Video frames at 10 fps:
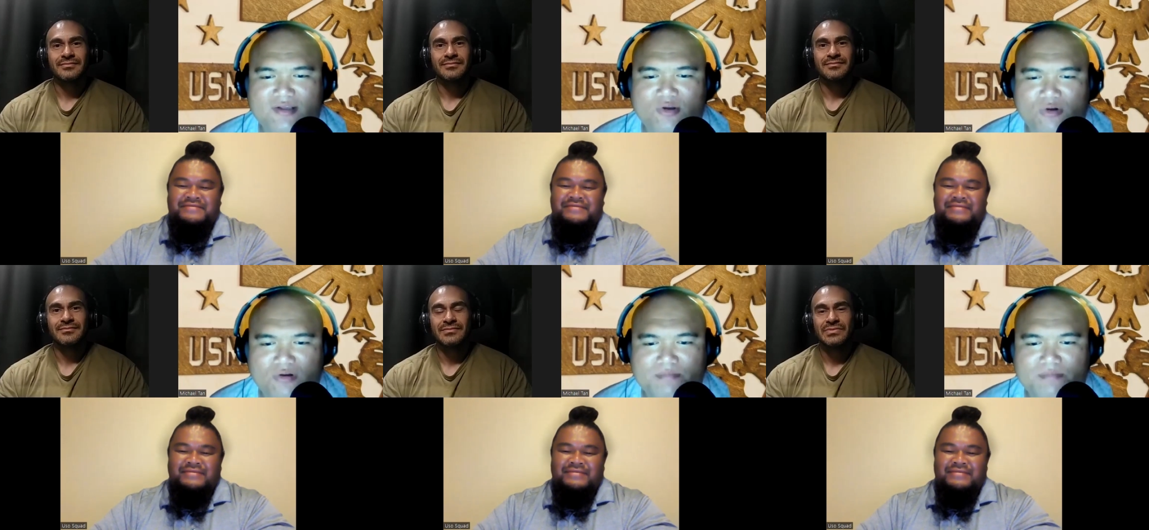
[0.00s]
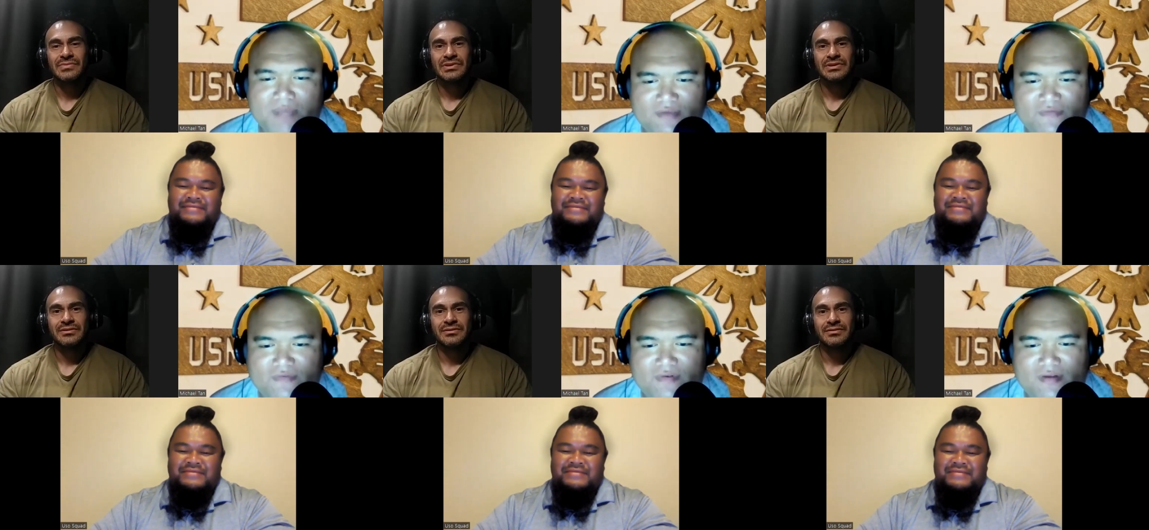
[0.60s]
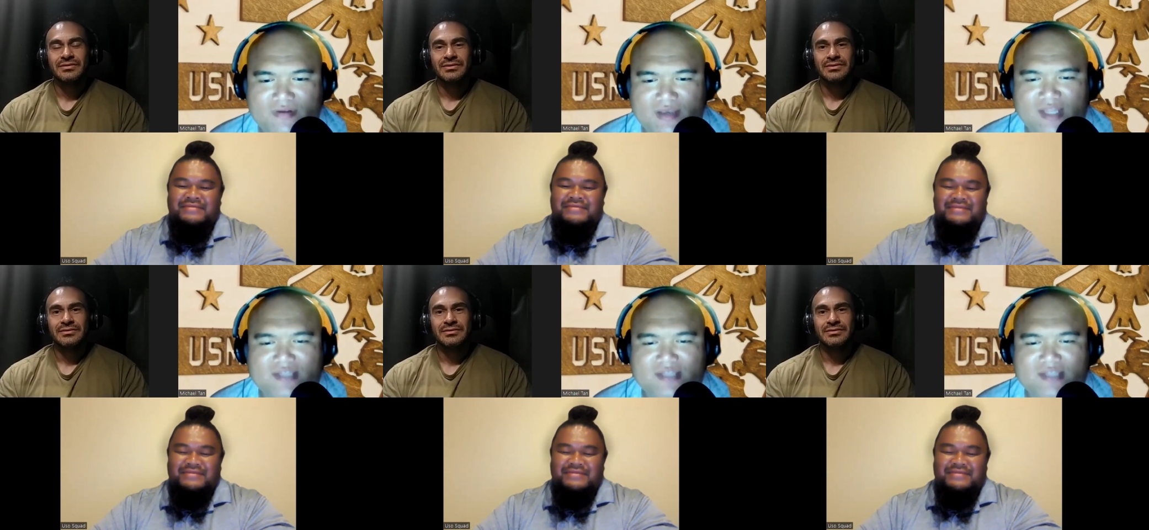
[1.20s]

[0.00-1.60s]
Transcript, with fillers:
Speaker 1: corned beef. And